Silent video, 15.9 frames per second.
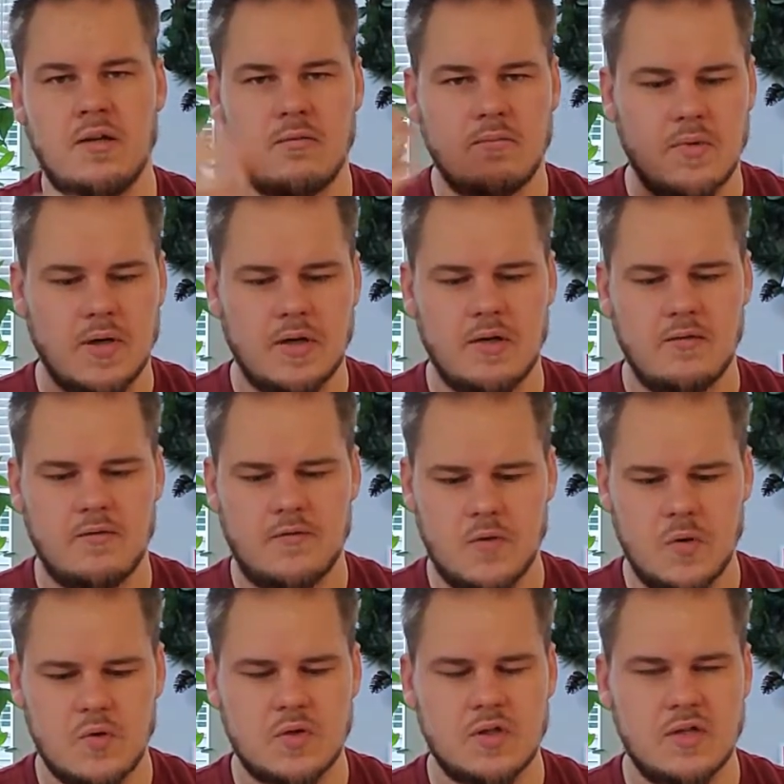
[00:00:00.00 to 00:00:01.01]
But in
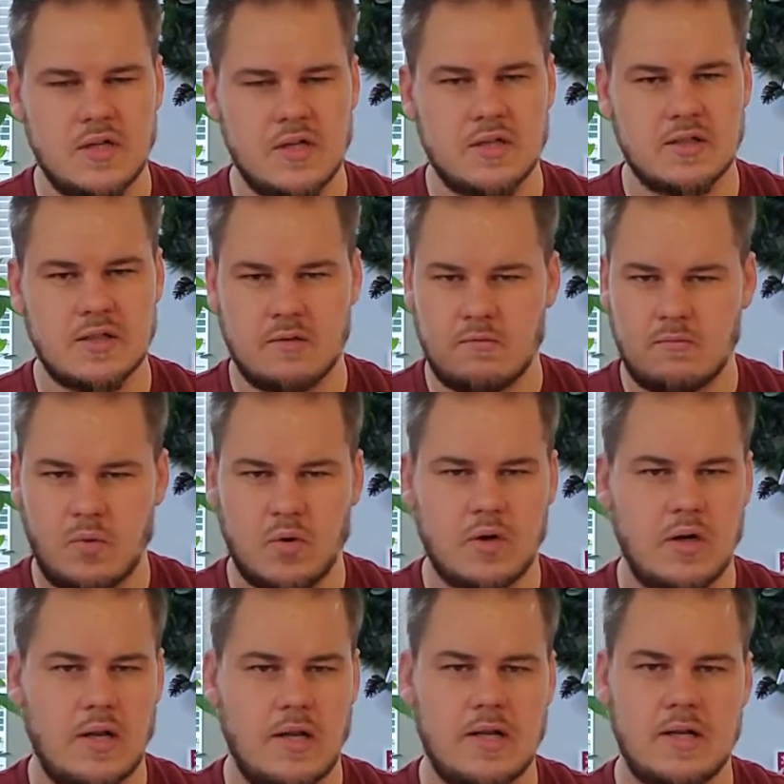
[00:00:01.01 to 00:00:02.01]
future years, I'll more
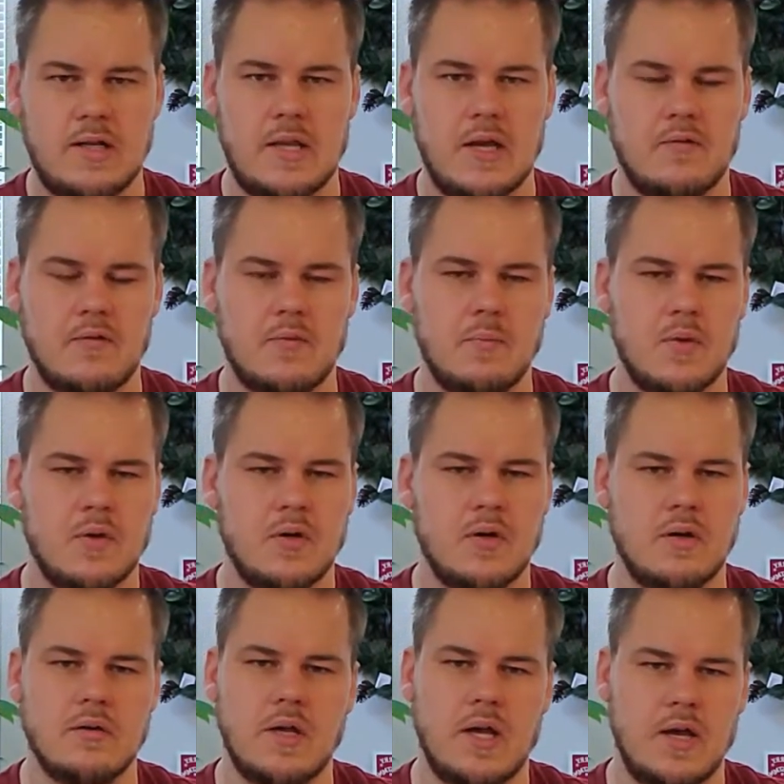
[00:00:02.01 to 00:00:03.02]
than likely have to put it
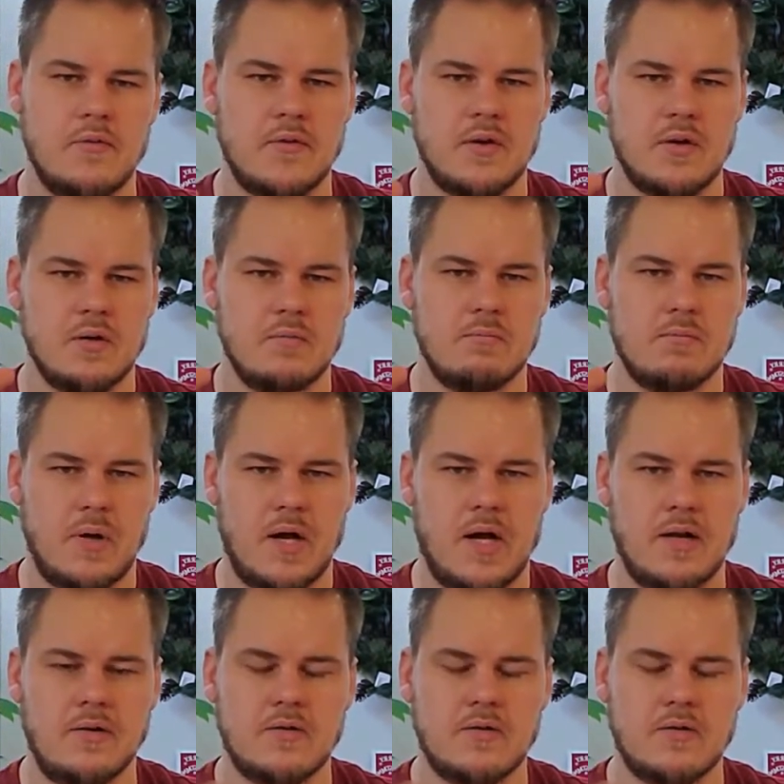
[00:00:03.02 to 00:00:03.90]
in a heavier pot,